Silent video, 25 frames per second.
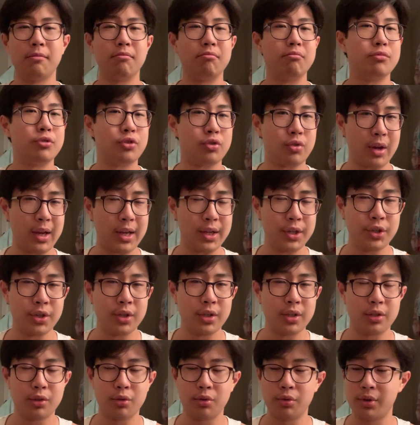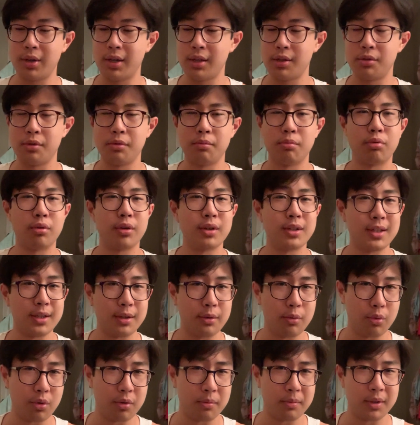strangers, talking to pretty
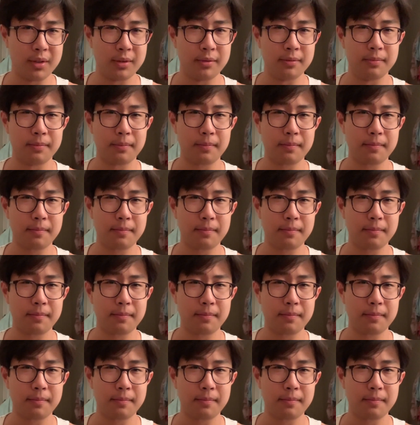women.